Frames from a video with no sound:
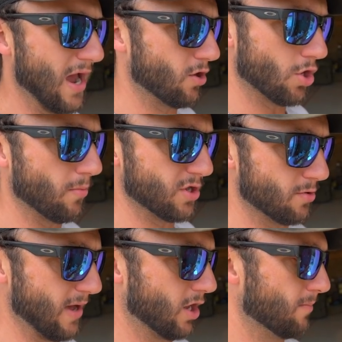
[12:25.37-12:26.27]
I don't know much
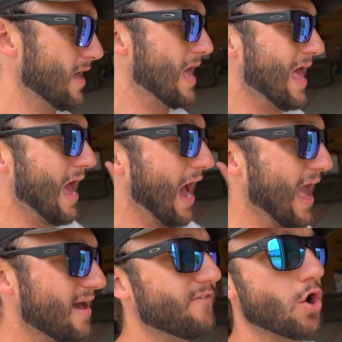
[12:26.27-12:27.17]
about them.
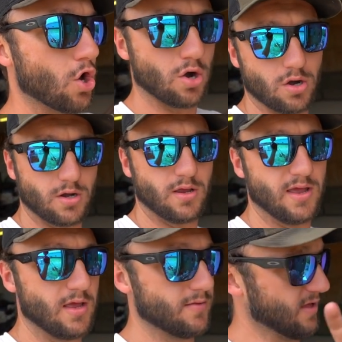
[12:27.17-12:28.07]
I have heard,
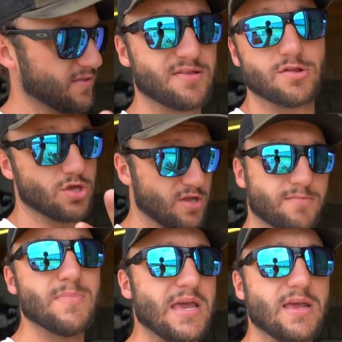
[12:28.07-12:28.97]
this is just
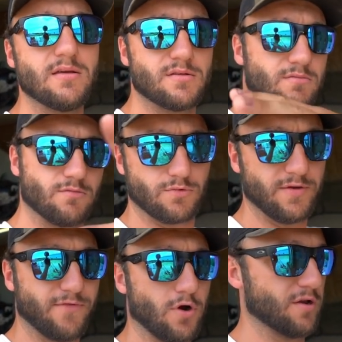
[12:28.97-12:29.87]
me
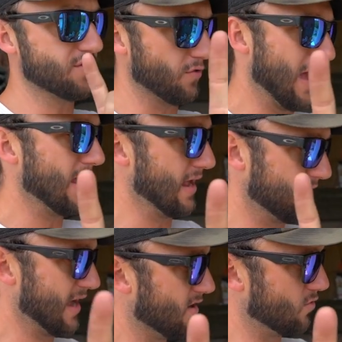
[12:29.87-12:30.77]
referring, so
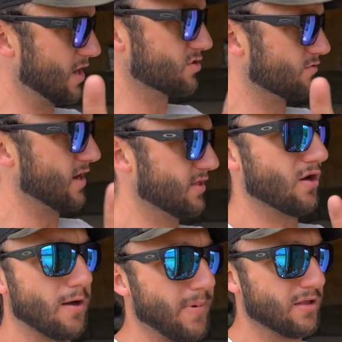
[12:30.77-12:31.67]
that question right
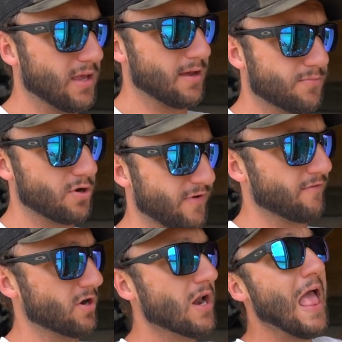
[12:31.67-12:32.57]
there about the
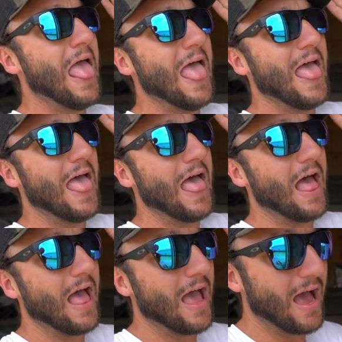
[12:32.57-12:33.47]
M3500,
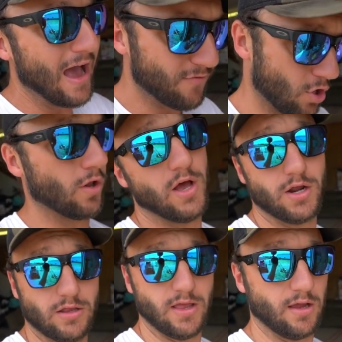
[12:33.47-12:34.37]
I've heard a lot
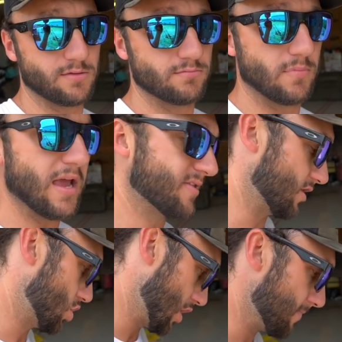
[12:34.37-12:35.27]
of good things. It's a
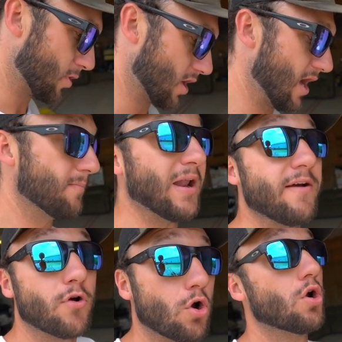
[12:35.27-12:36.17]
cheaper gun, but
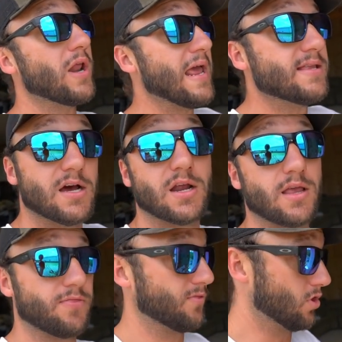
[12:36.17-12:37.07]
I've heard a ton
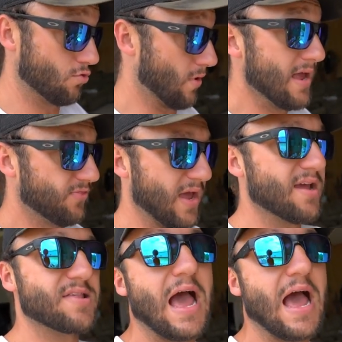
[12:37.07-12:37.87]
of great things.